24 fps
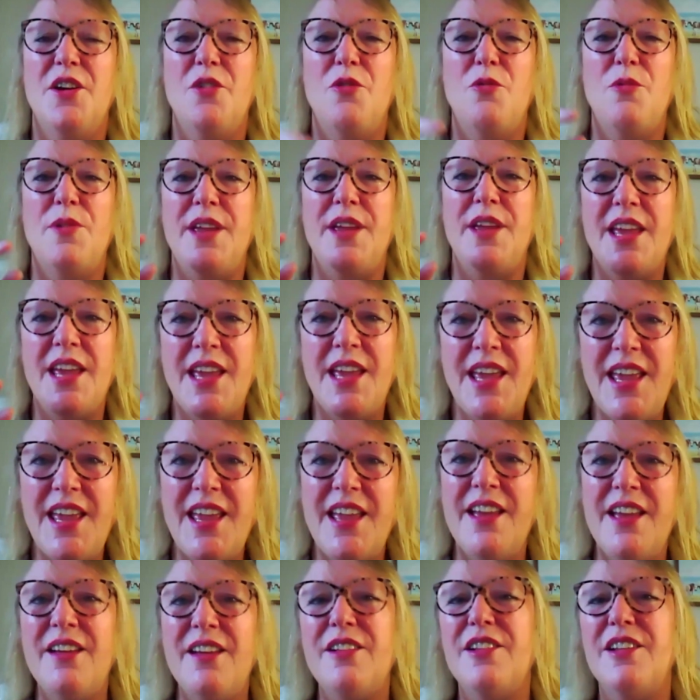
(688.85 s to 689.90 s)
we
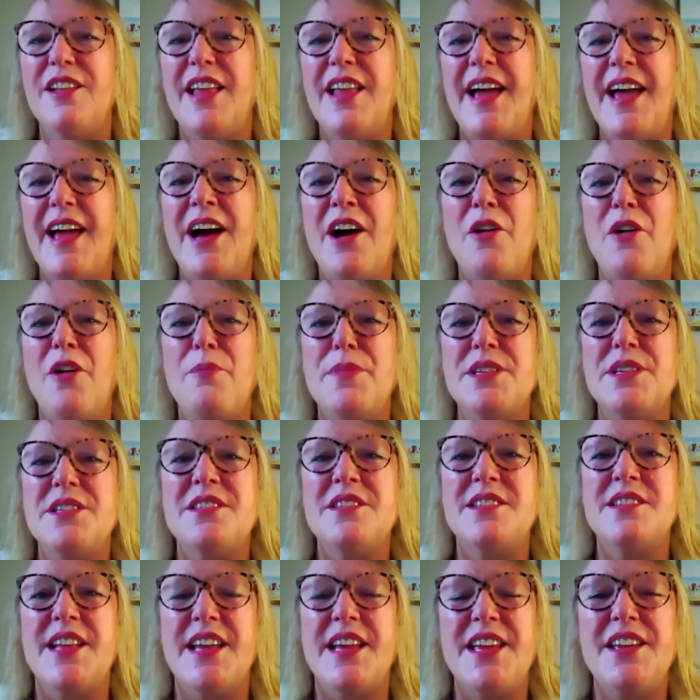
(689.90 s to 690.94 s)
heal our
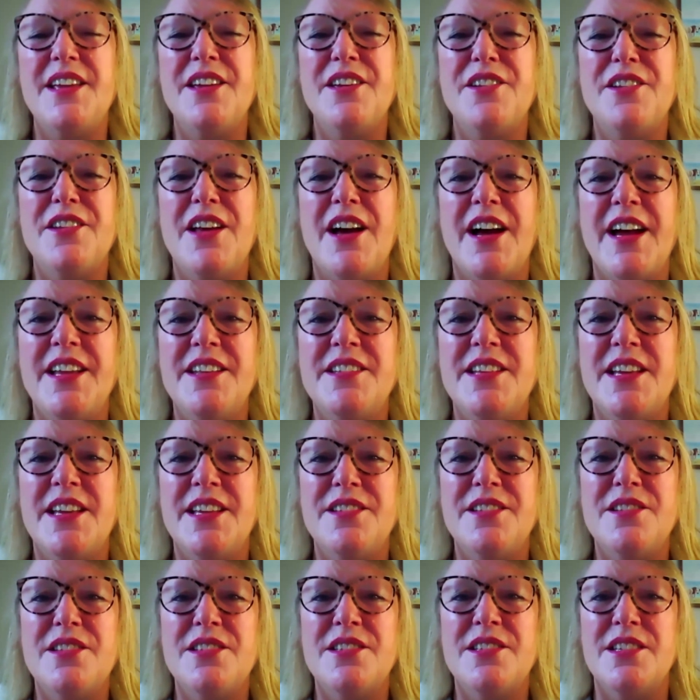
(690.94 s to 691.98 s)
mistaken
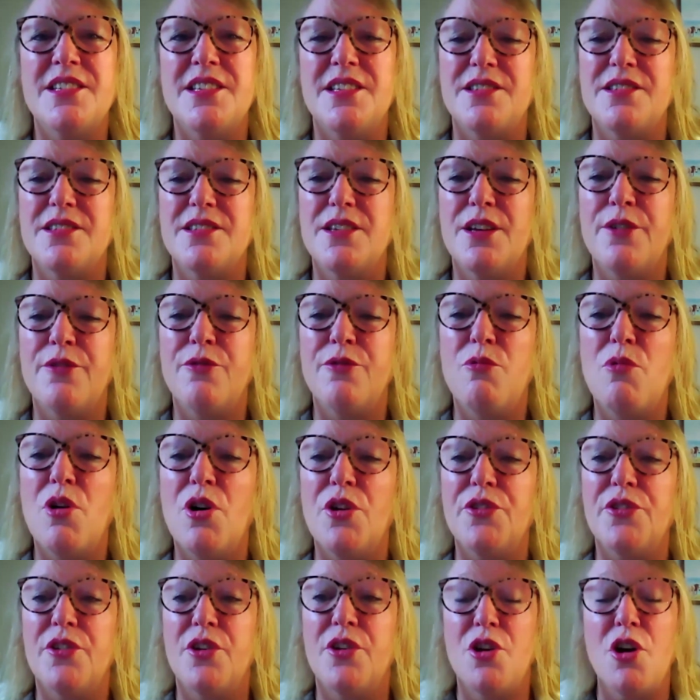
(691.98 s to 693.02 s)
identities of
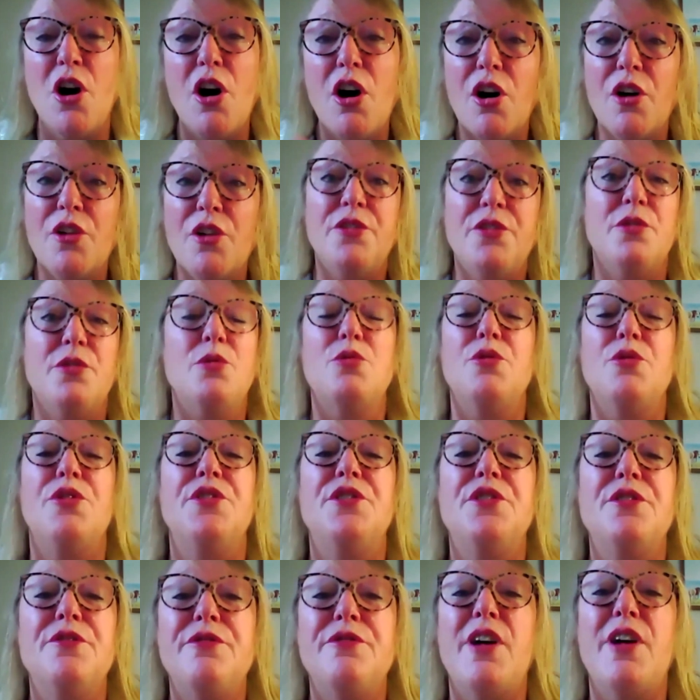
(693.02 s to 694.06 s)
what God or the
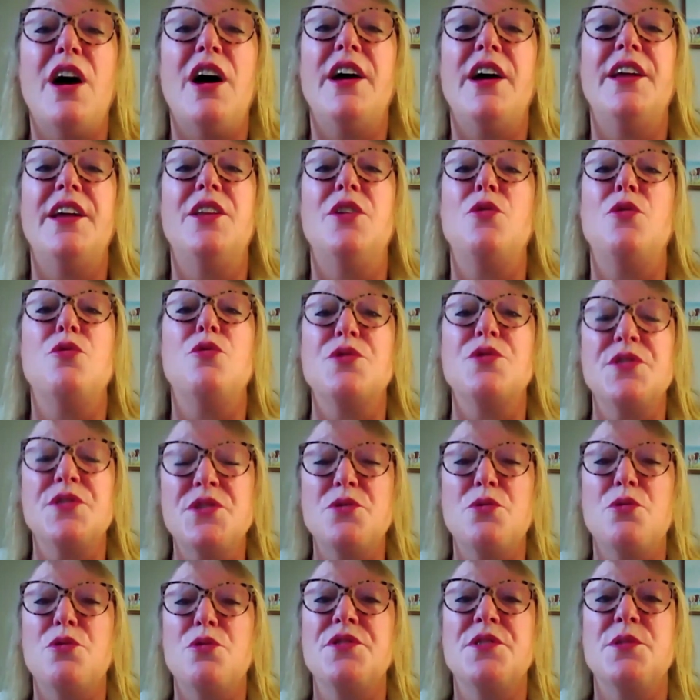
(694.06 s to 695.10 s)
divine or
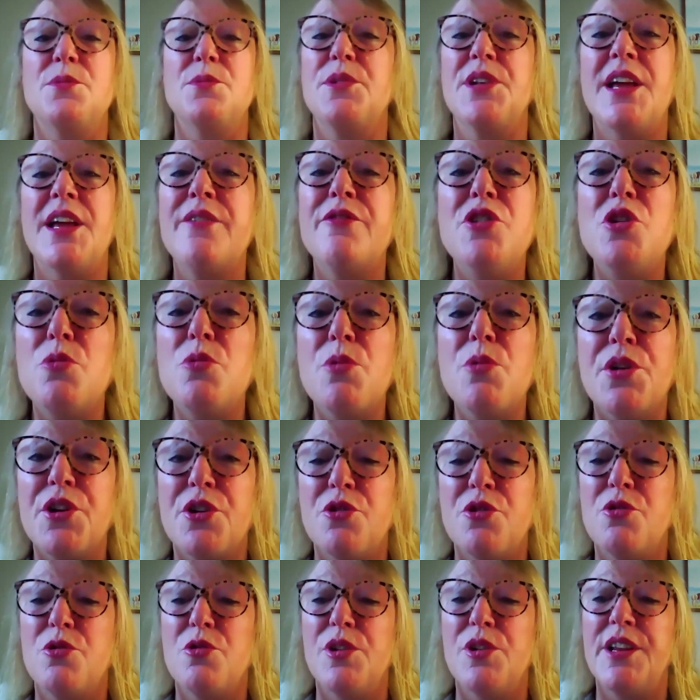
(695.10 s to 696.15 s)
source, whatever you want to
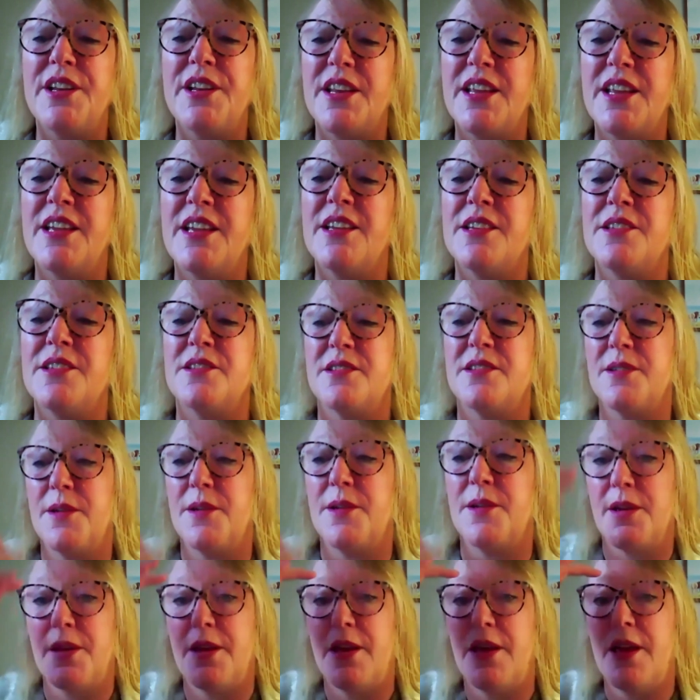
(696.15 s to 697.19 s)
call it, is.
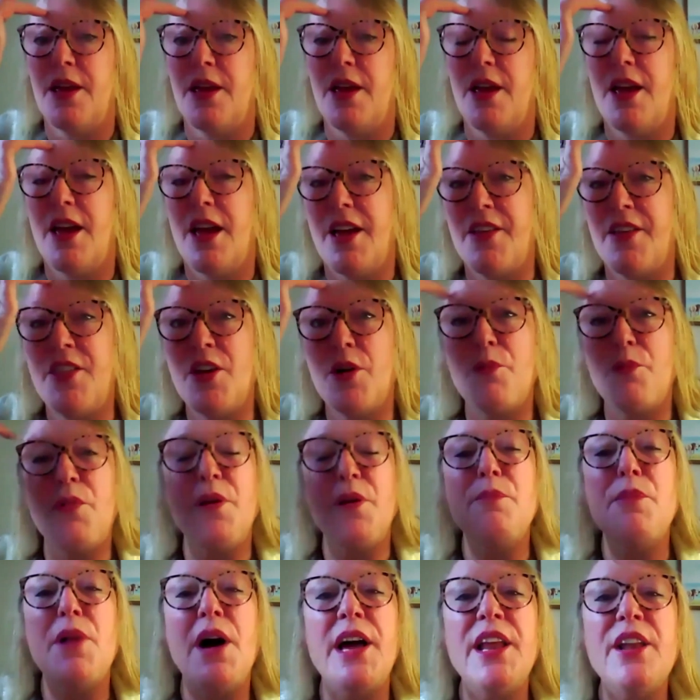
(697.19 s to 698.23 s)
And that
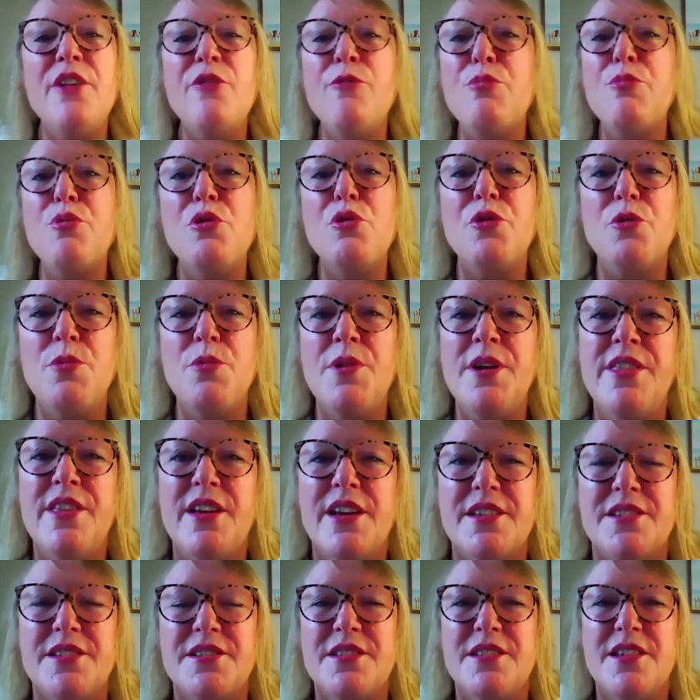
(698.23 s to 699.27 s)
we might have brought with
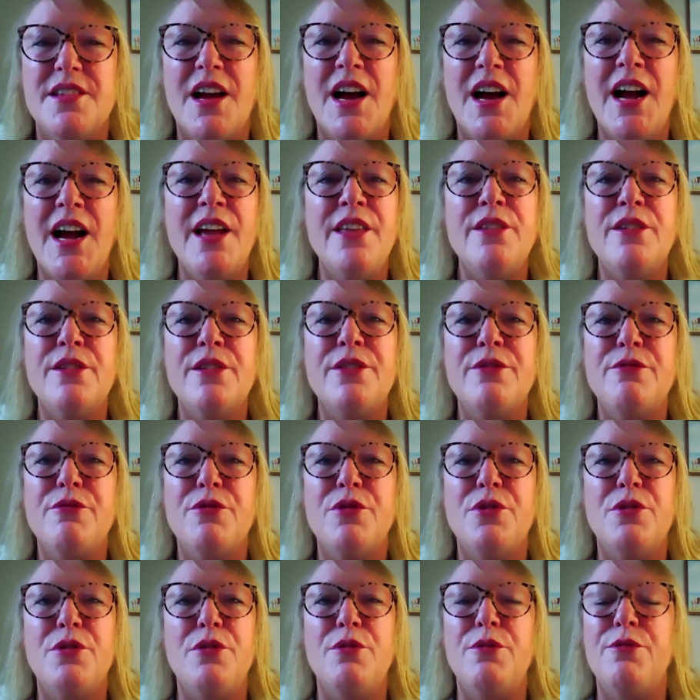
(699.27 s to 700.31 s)
us either
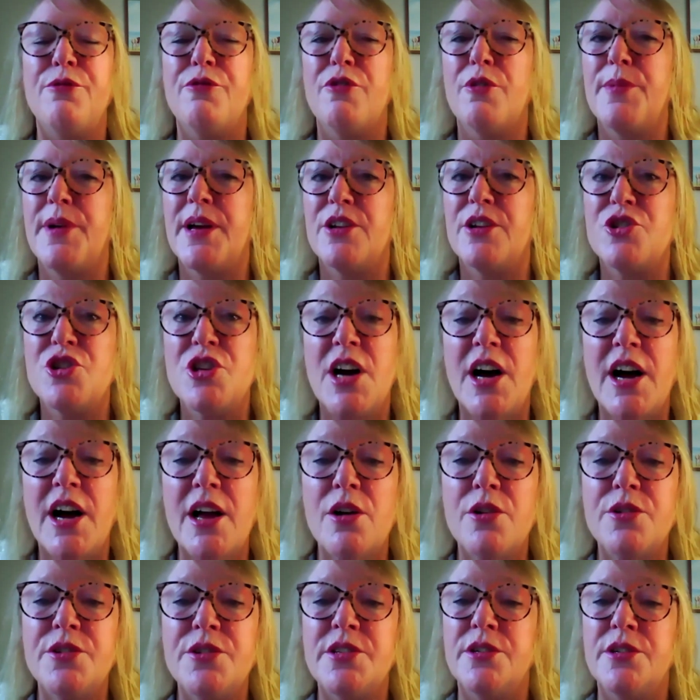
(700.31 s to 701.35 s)
through from our
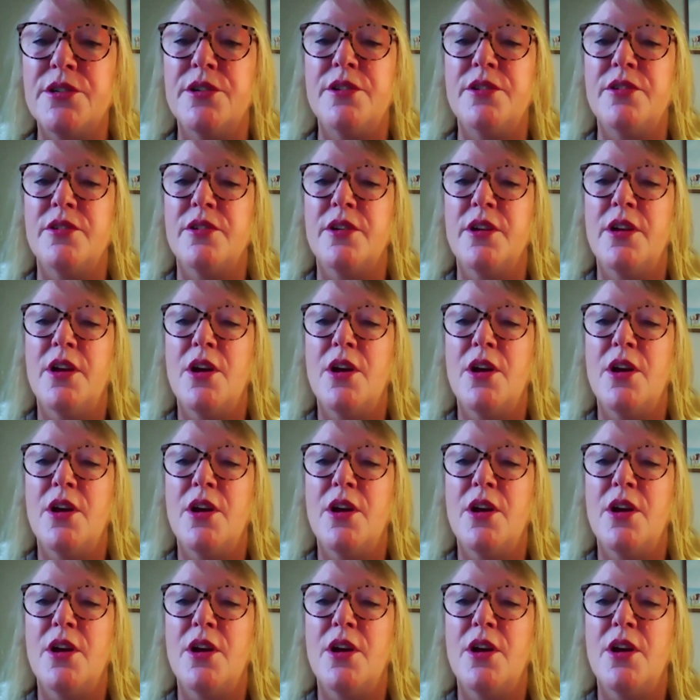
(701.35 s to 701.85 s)
childhood